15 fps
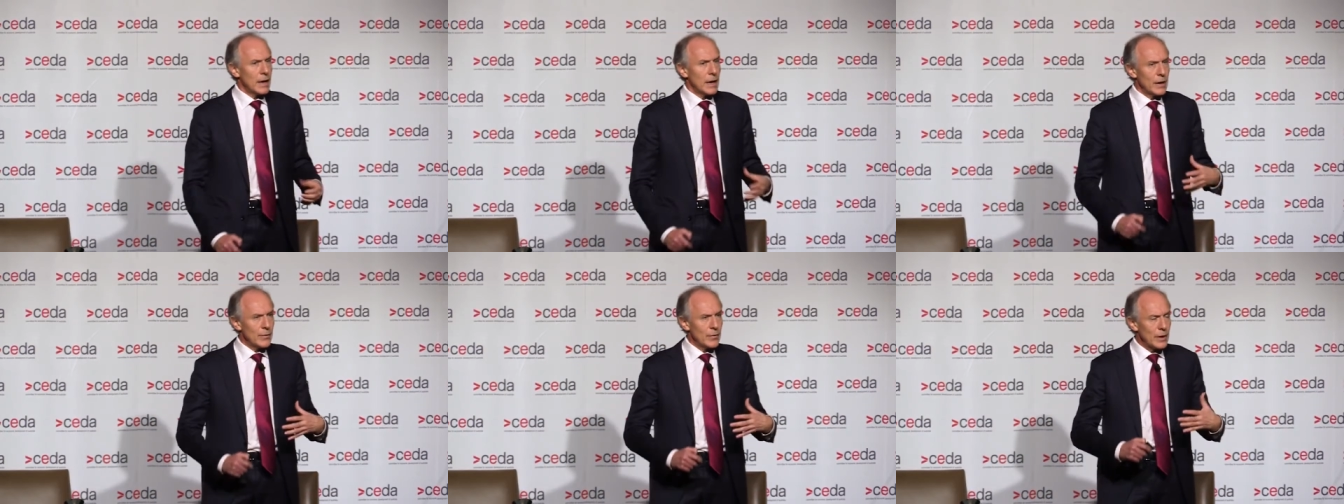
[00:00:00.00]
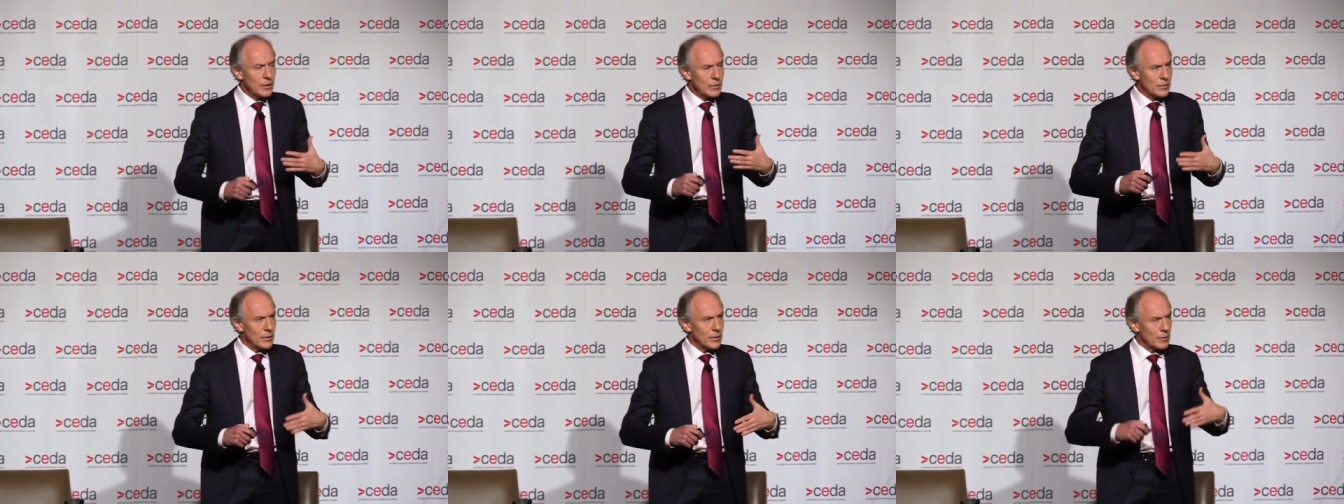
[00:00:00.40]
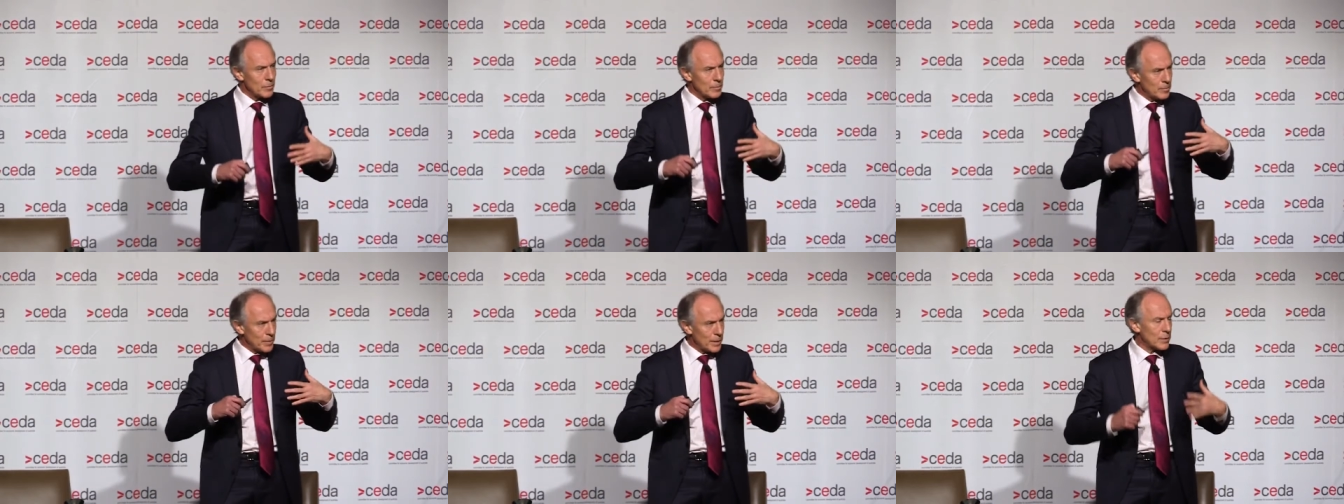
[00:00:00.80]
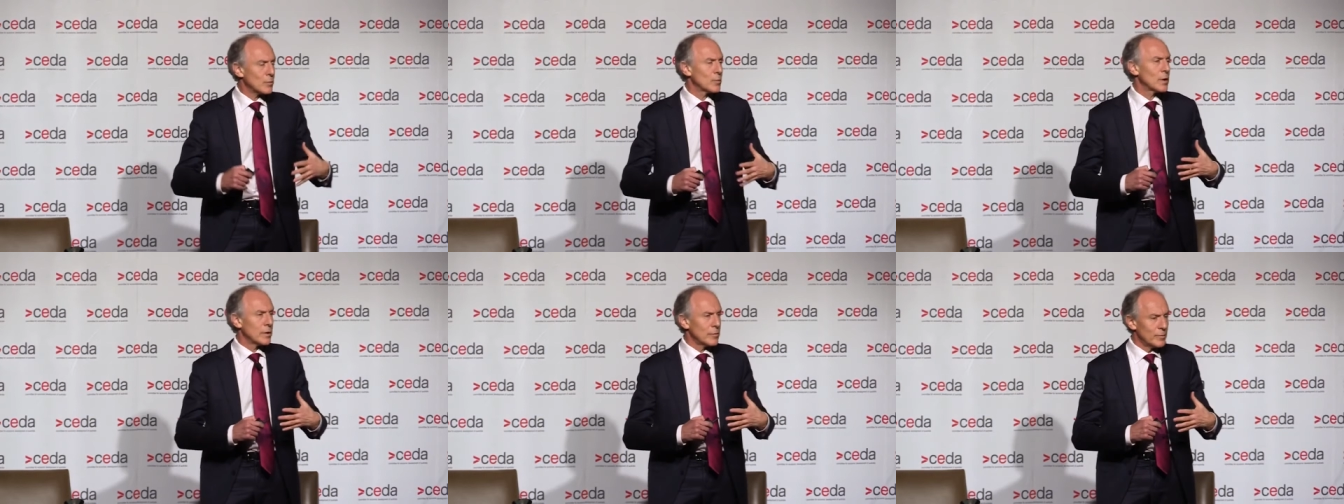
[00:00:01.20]
and they see the
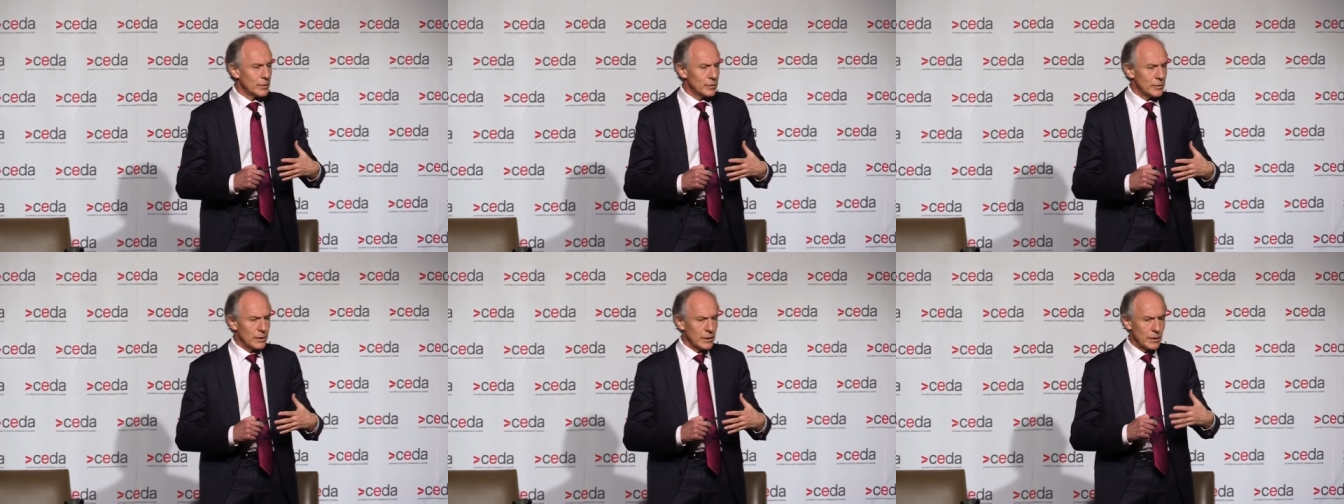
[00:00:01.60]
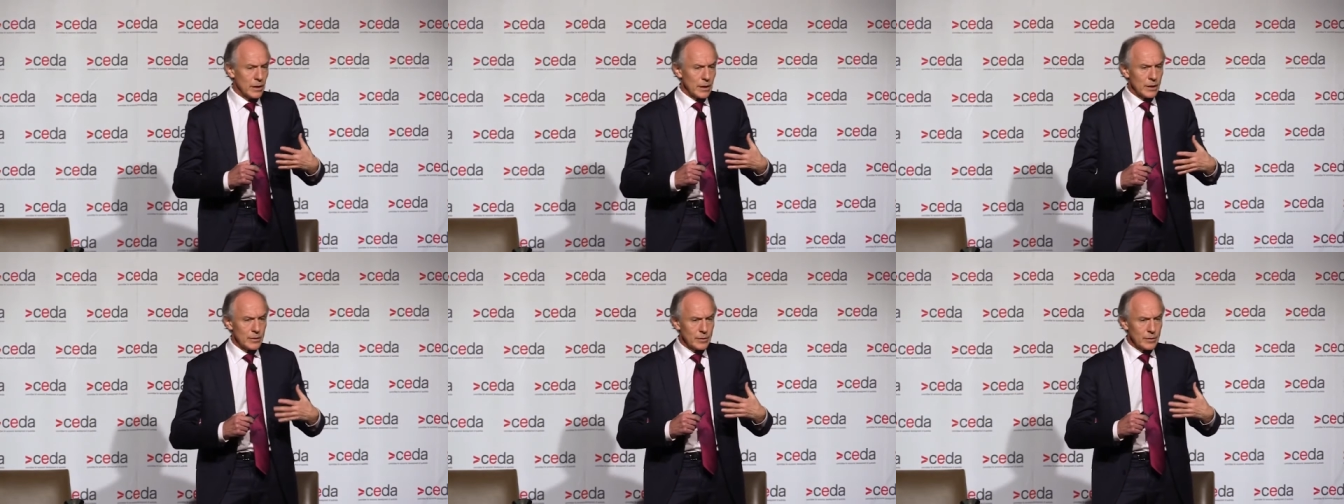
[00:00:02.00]
best way of building